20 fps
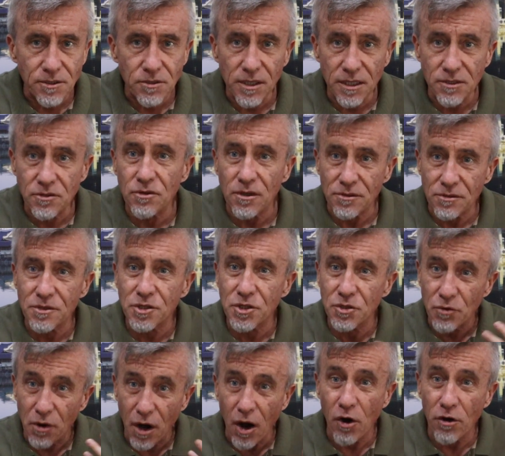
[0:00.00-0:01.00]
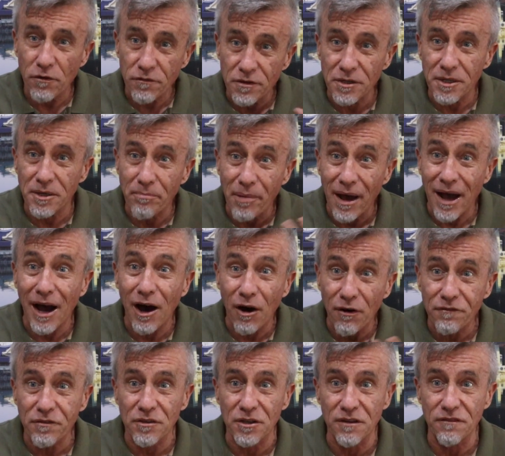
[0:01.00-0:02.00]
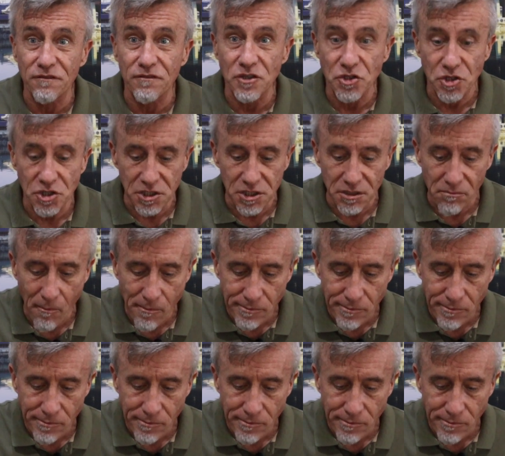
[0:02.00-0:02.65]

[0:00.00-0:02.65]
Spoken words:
It's not too overly powerfully fishy.